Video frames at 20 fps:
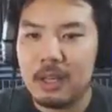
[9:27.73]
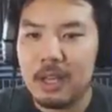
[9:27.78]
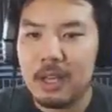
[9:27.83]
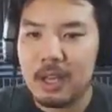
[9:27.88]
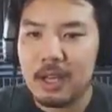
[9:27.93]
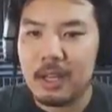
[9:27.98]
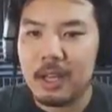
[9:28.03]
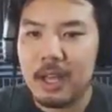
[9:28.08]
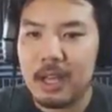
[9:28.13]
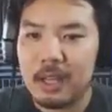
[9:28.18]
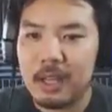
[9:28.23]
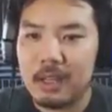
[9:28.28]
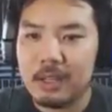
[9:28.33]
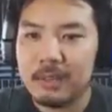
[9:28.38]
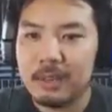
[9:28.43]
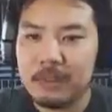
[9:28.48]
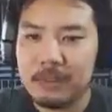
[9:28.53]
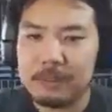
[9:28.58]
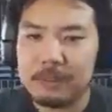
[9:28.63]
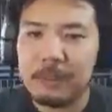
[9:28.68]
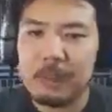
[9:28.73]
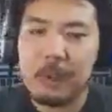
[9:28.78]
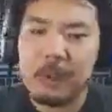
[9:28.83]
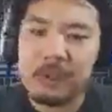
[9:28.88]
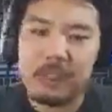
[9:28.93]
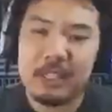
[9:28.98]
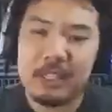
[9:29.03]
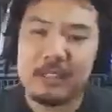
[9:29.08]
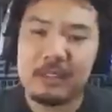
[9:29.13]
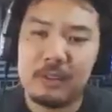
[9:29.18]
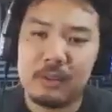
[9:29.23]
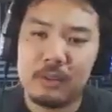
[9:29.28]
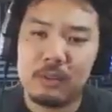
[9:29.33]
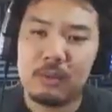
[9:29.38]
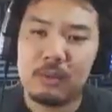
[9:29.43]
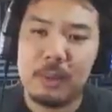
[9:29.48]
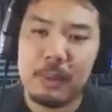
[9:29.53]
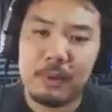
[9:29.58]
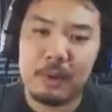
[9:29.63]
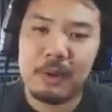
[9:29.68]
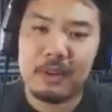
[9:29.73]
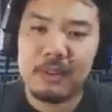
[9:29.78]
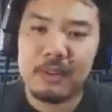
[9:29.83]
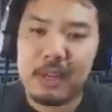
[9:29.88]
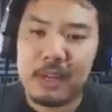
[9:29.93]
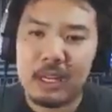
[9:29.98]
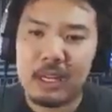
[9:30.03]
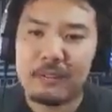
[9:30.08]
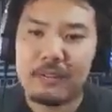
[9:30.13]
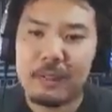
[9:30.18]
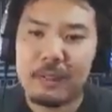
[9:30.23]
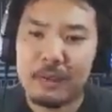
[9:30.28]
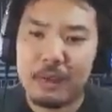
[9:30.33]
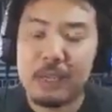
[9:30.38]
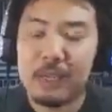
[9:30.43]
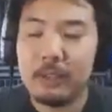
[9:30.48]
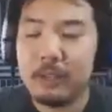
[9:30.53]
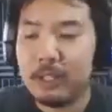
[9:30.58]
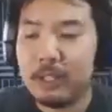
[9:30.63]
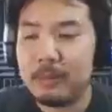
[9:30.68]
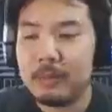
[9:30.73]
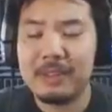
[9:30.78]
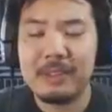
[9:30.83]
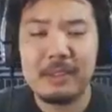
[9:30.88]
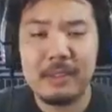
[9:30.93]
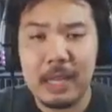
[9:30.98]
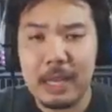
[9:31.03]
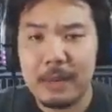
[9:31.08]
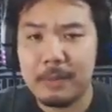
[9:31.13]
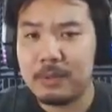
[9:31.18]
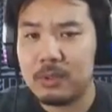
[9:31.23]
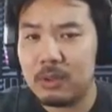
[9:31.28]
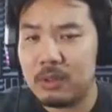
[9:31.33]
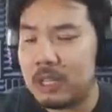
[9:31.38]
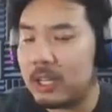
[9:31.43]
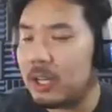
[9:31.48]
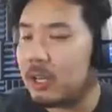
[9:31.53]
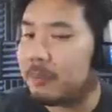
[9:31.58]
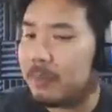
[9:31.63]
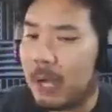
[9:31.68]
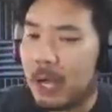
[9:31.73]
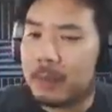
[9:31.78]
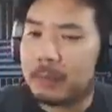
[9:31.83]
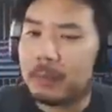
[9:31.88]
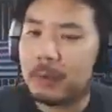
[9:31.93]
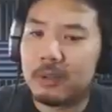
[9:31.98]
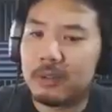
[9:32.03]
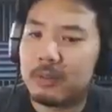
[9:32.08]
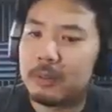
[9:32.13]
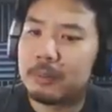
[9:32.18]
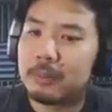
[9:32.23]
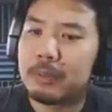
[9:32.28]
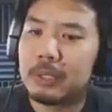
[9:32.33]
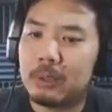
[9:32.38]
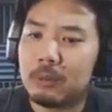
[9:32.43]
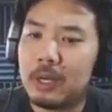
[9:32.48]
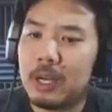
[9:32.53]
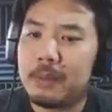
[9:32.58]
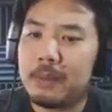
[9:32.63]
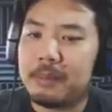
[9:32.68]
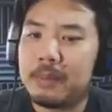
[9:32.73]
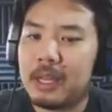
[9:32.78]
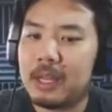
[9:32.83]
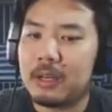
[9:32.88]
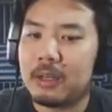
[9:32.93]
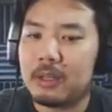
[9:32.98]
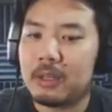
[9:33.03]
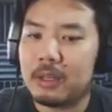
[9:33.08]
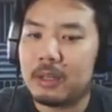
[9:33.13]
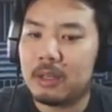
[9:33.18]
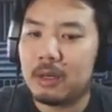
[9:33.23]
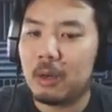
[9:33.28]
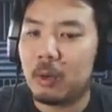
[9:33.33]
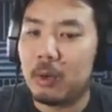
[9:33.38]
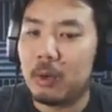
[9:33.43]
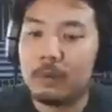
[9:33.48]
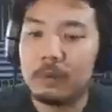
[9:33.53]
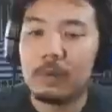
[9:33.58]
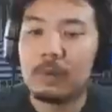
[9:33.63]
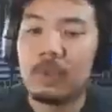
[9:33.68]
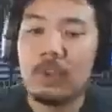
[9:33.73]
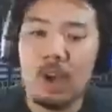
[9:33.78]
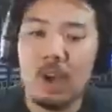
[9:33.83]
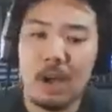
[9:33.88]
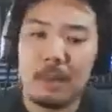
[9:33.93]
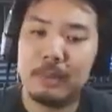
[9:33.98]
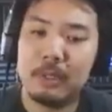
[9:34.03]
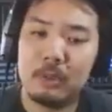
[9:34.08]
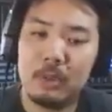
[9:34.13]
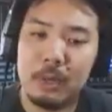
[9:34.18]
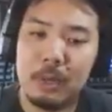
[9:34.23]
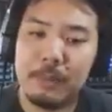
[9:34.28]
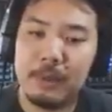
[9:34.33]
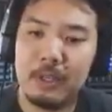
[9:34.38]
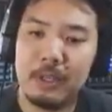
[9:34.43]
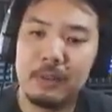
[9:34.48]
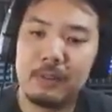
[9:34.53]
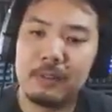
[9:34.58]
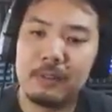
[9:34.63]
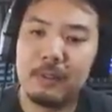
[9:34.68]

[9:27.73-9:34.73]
Uh, and the most important thing to remember is that if you kill him the same turn that your bomb orbs would blow up, then the orbs will not blow up on you.